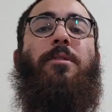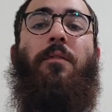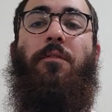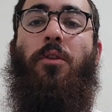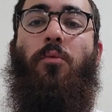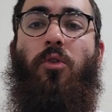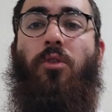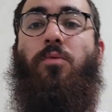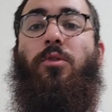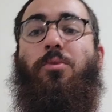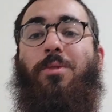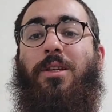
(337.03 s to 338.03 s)
himself to the world,
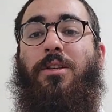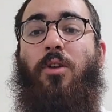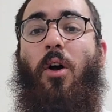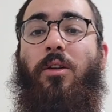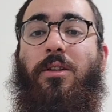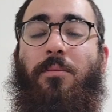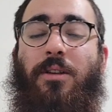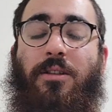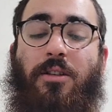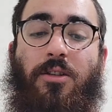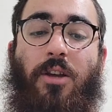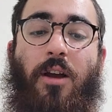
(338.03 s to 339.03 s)
which was his
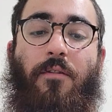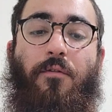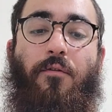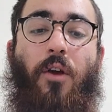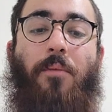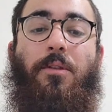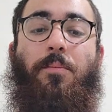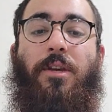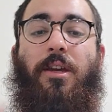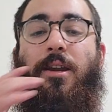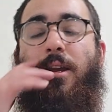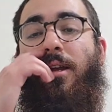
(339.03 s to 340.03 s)
ultimate desire from the
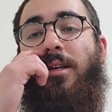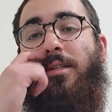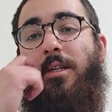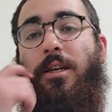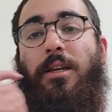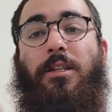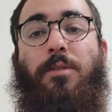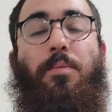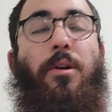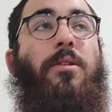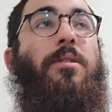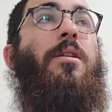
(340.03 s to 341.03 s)
beginning is to
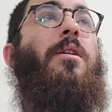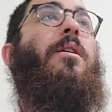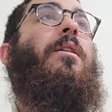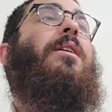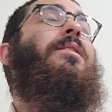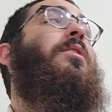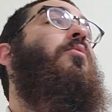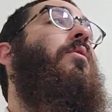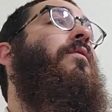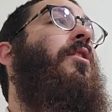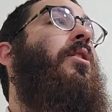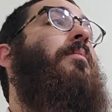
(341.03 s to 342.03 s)
experience, is to
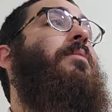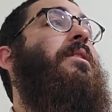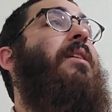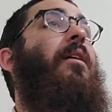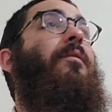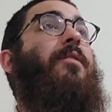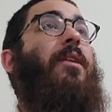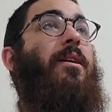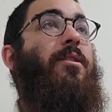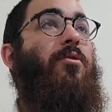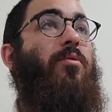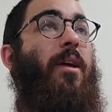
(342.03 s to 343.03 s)
reveal himself to
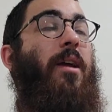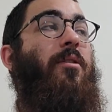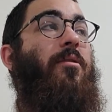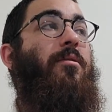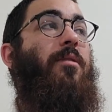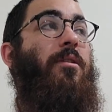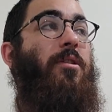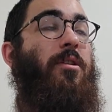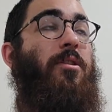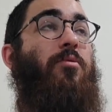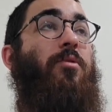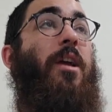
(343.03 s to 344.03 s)
his creators, to
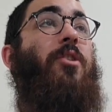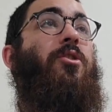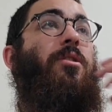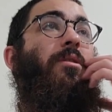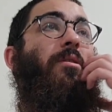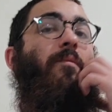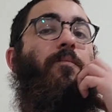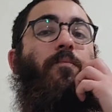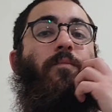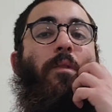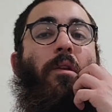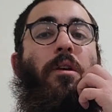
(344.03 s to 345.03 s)
his creations.
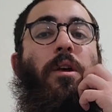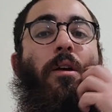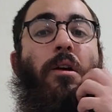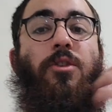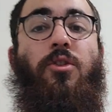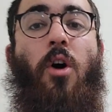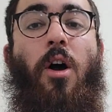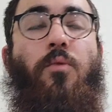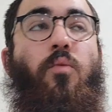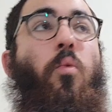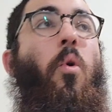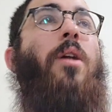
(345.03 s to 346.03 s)
Because
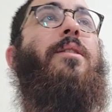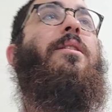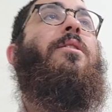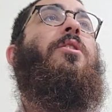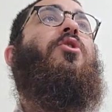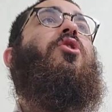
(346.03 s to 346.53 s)
God wanted